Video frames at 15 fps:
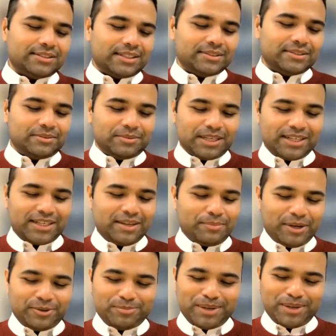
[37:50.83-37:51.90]
I think
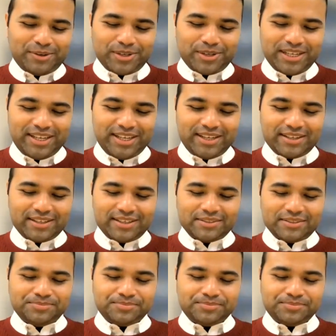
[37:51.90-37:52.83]
my only,